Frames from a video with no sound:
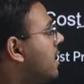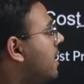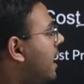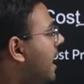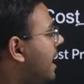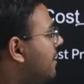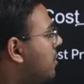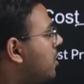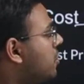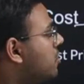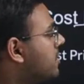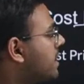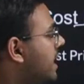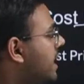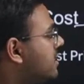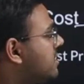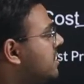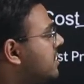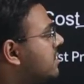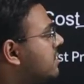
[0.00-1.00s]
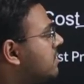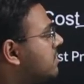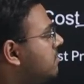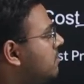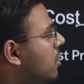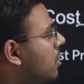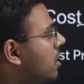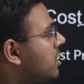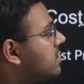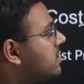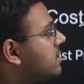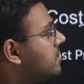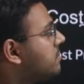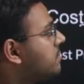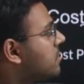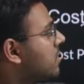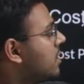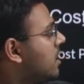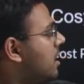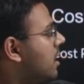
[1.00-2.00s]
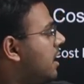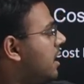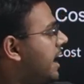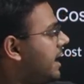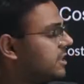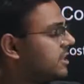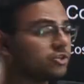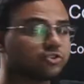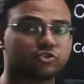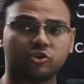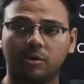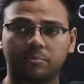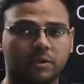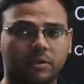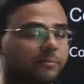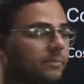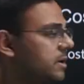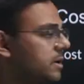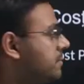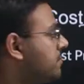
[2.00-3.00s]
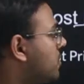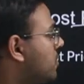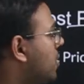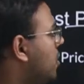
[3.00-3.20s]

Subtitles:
I want to get this box as a shopkeeper.